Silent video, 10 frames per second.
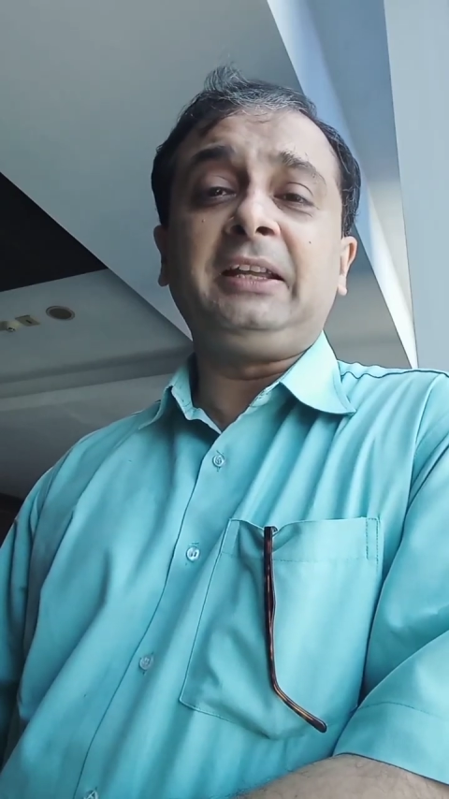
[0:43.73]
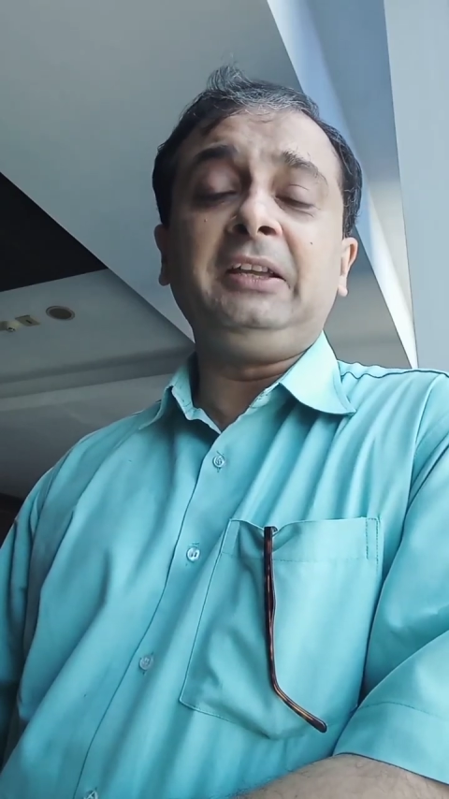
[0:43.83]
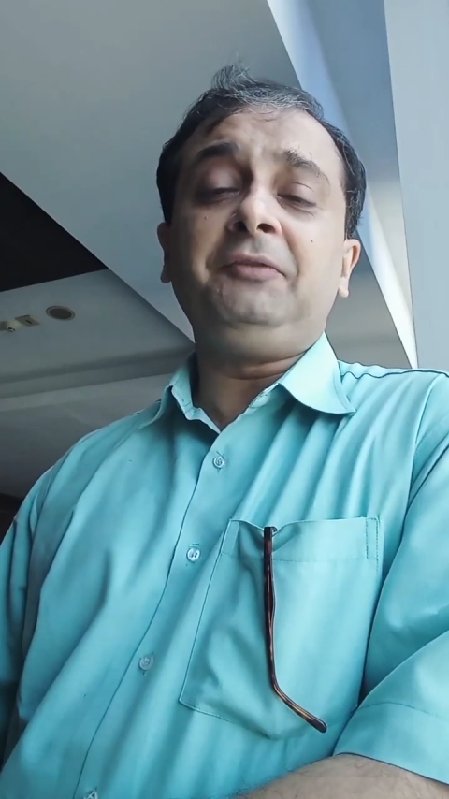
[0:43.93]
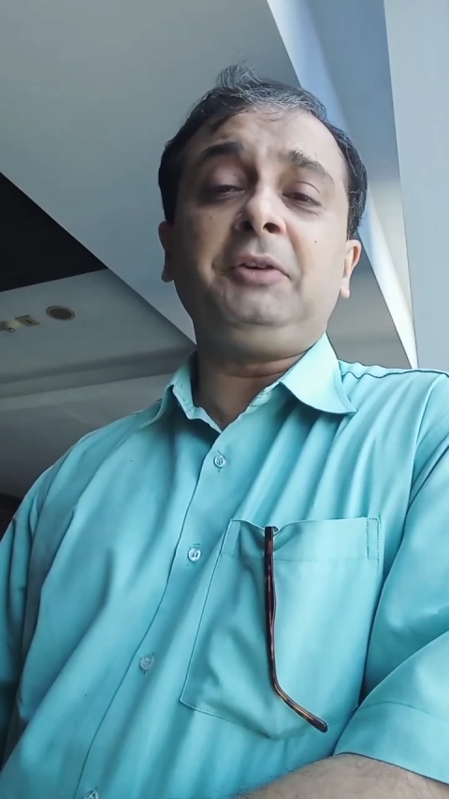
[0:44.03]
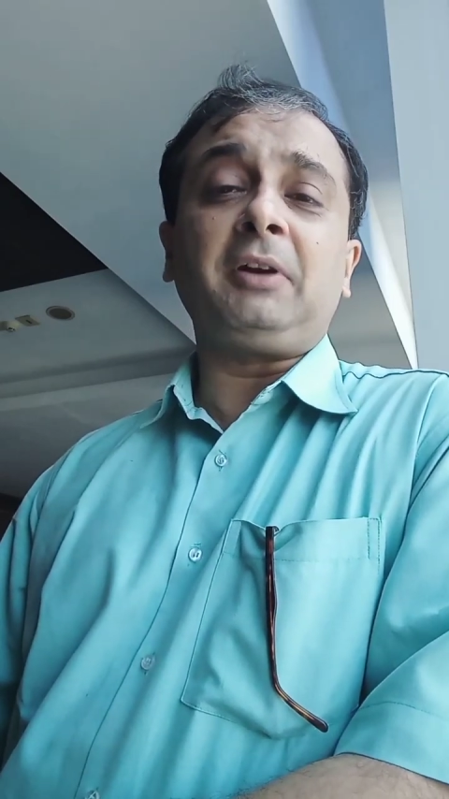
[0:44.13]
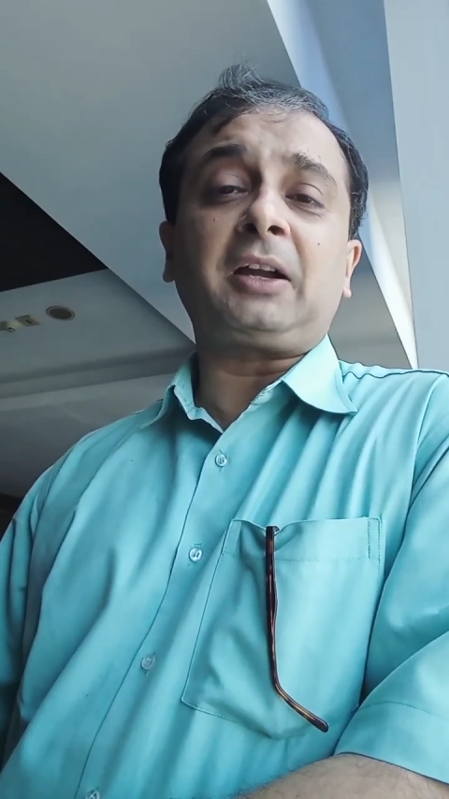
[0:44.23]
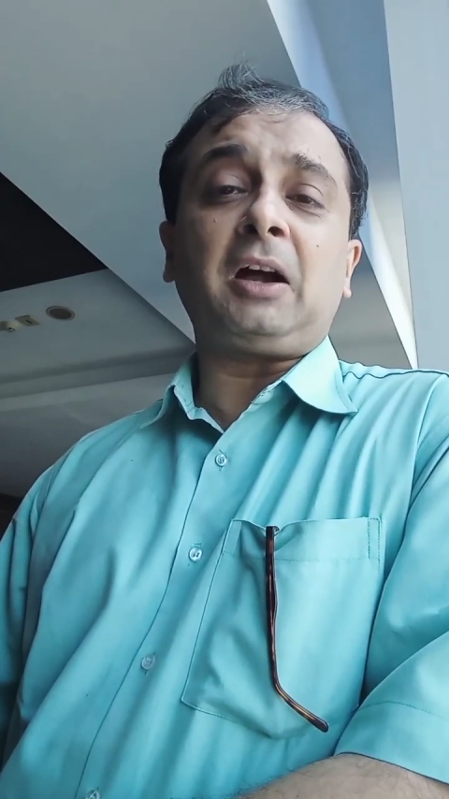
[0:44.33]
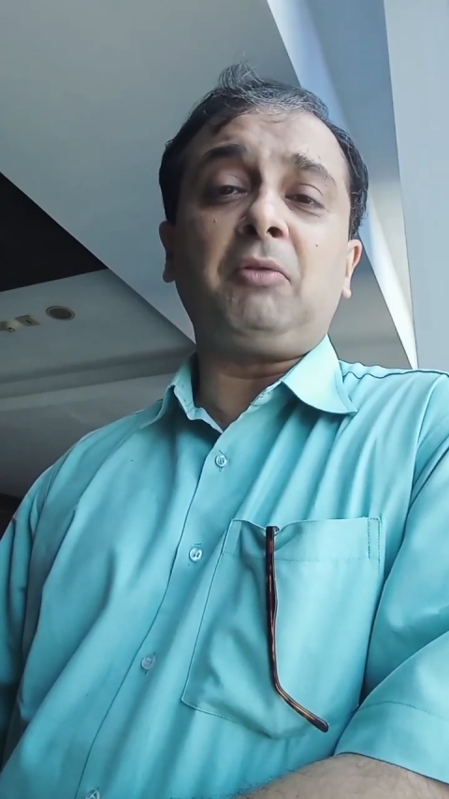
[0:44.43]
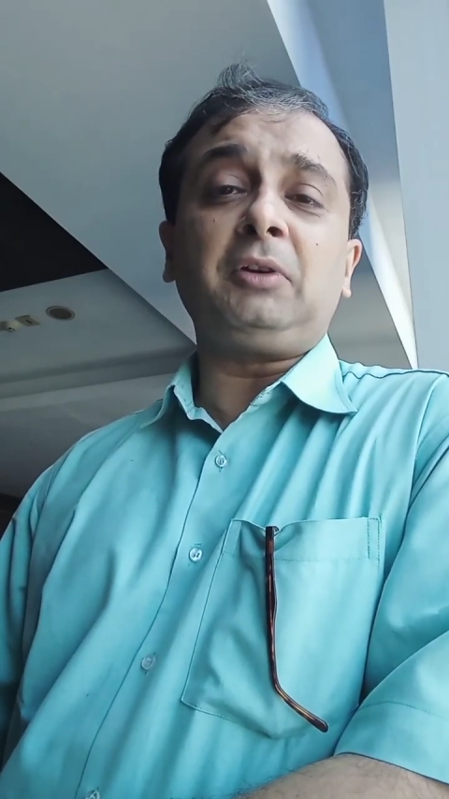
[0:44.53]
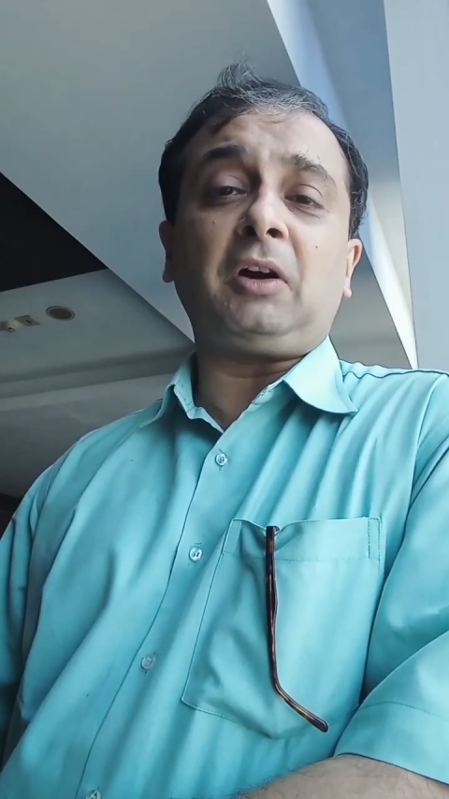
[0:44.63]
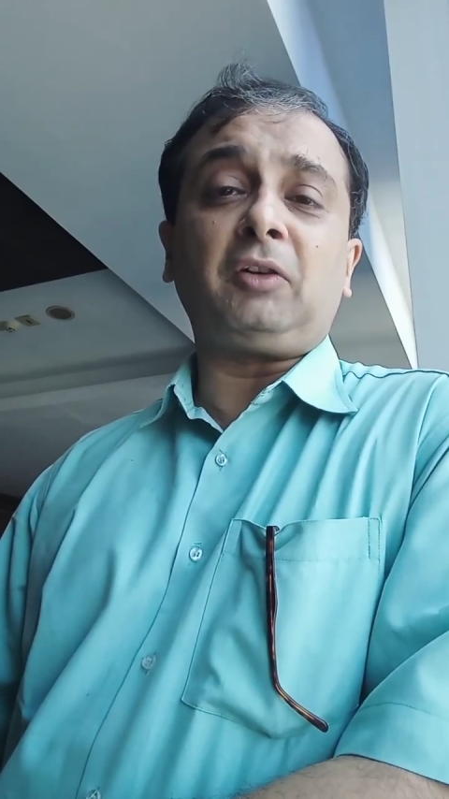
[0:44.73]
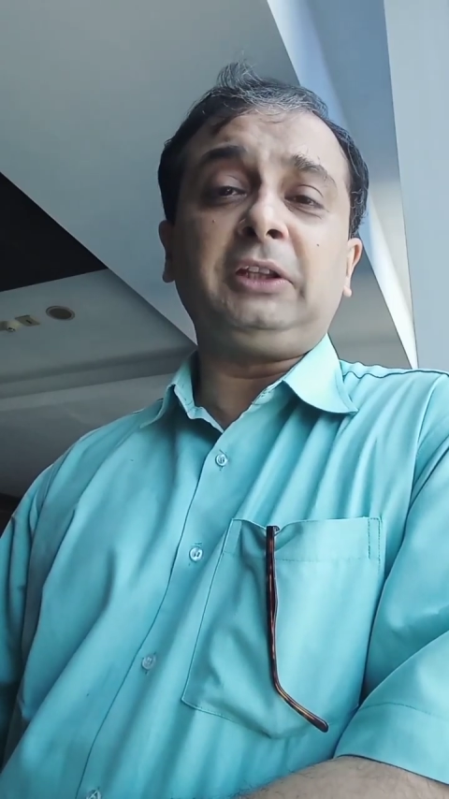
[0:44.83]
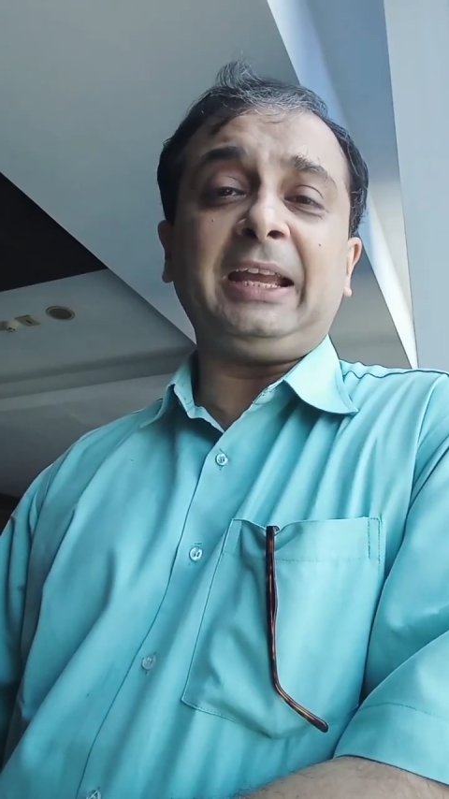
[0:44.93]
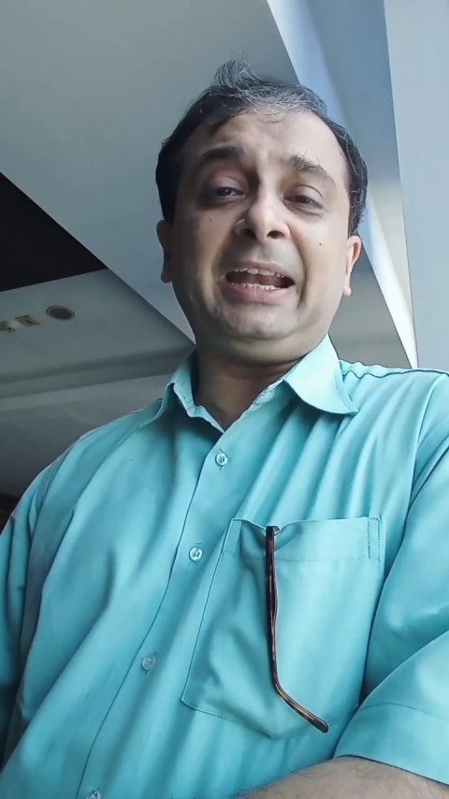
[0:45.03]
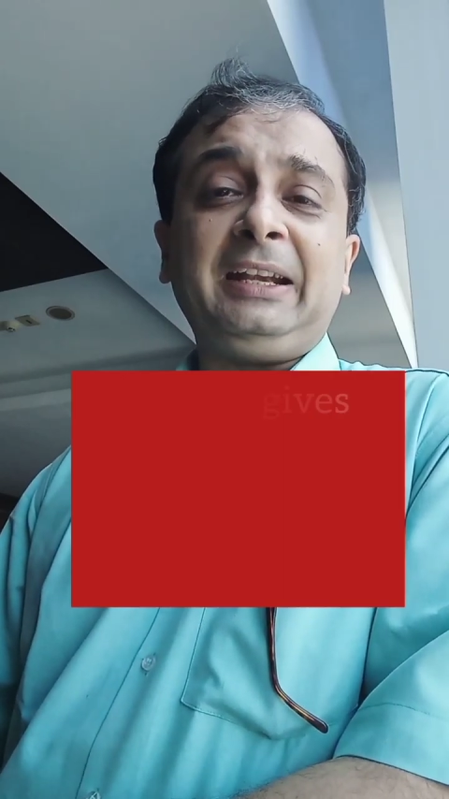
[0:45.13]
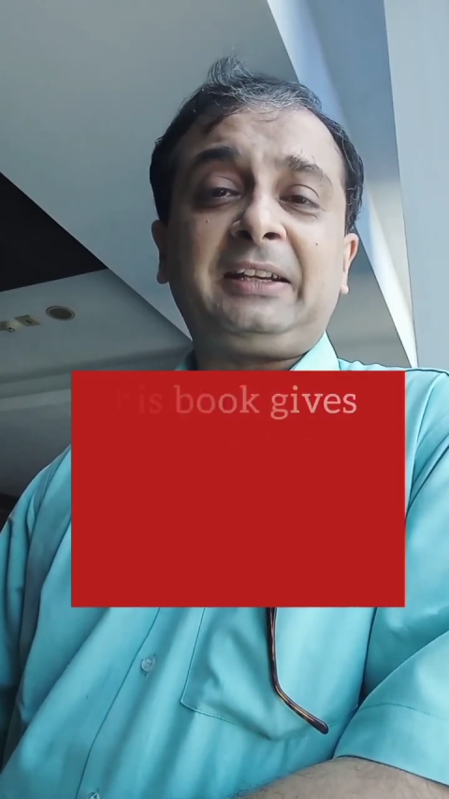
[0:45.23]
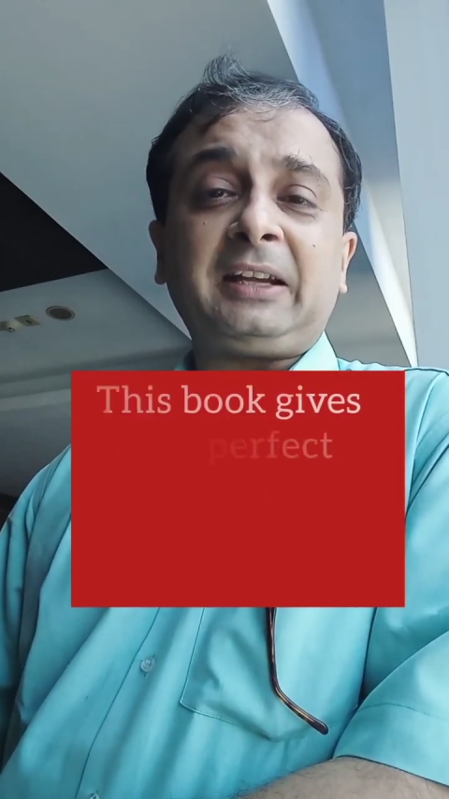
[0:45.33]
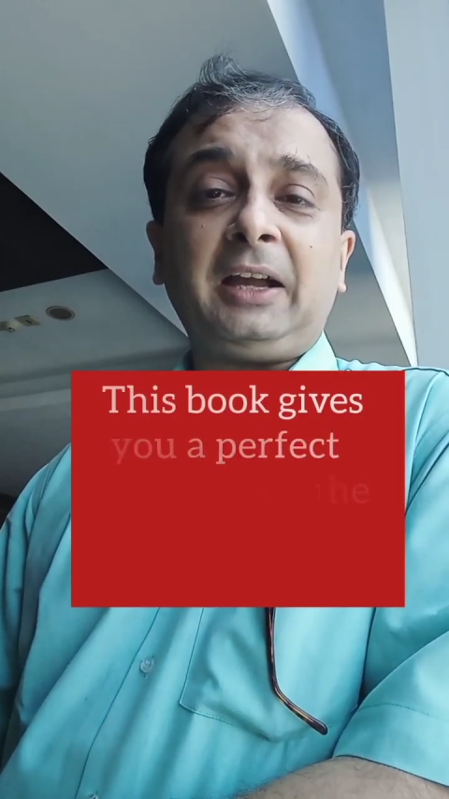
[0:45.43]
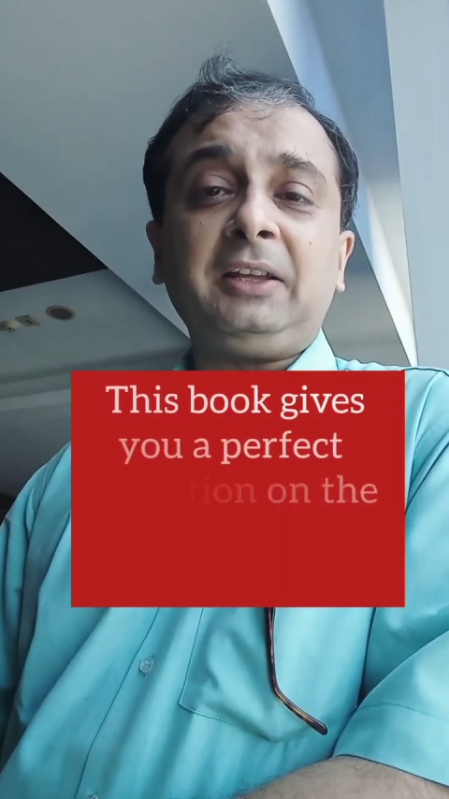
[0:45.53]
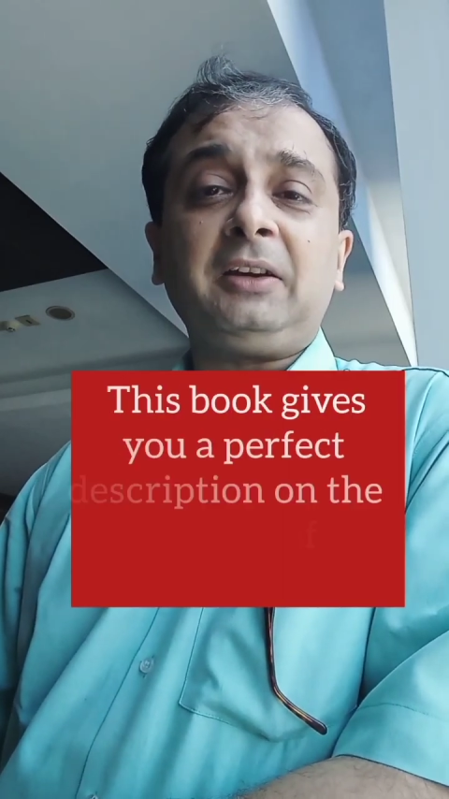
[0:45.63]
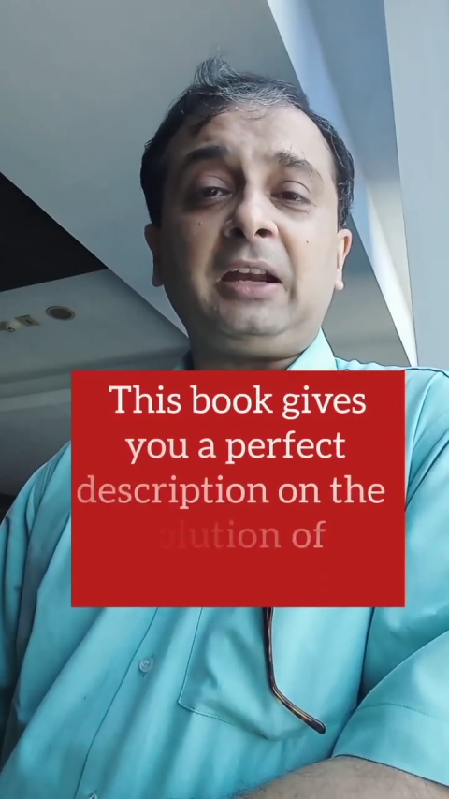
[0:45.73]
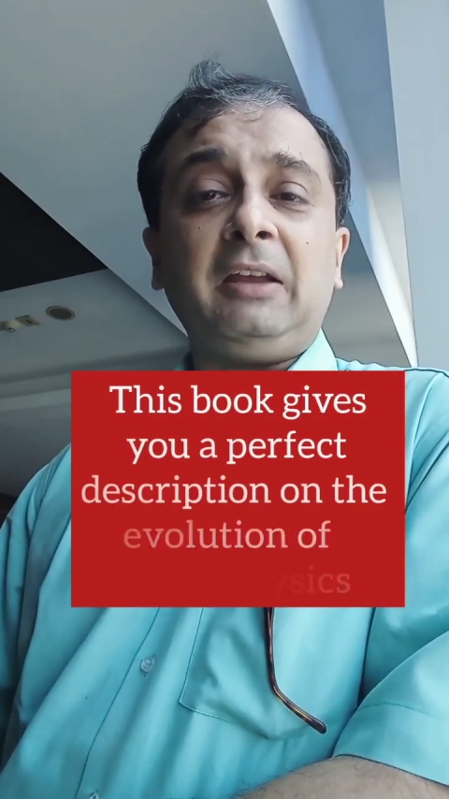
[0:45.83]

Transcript: give you account on the entire